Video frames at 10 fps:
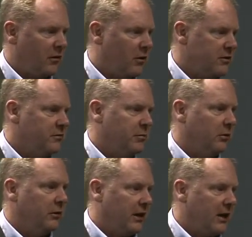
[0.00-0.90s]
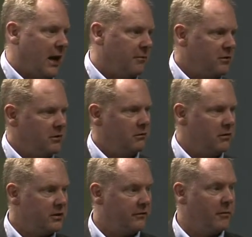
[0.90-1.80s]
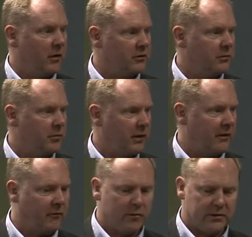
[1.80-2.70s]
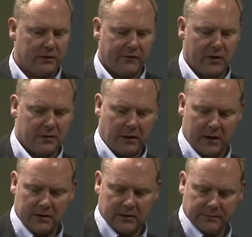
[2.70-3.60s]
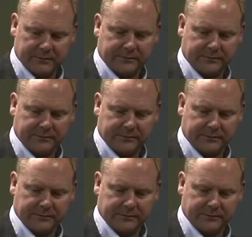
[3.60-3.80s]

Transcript: cost of building an app to do this for multiple platforms in the first place.